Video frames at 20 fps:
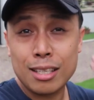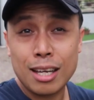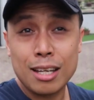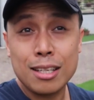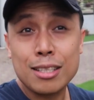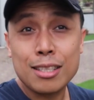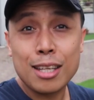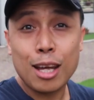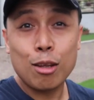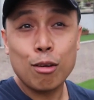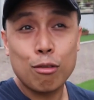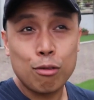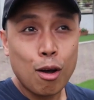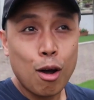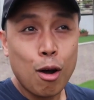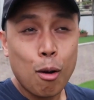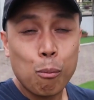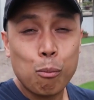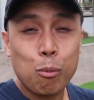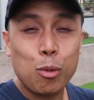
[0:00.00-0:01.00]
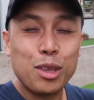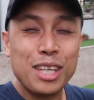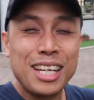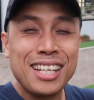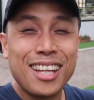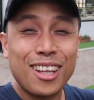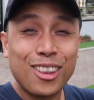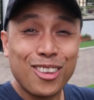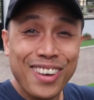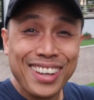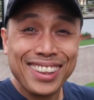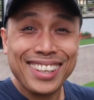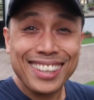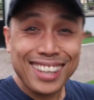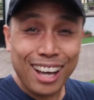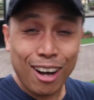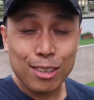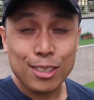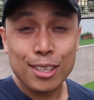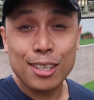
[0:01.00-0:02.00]
instead of putting the
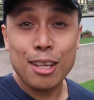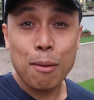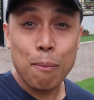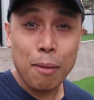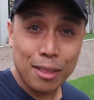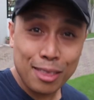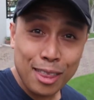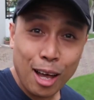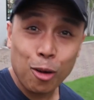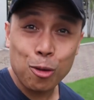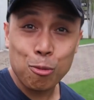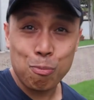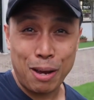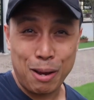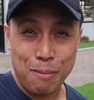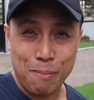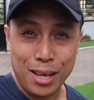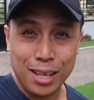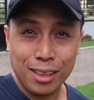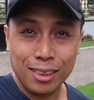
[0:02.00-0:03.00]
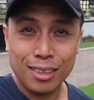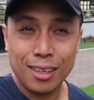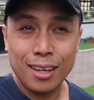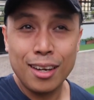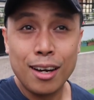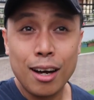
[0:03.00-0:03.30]
20,000 na pang down payment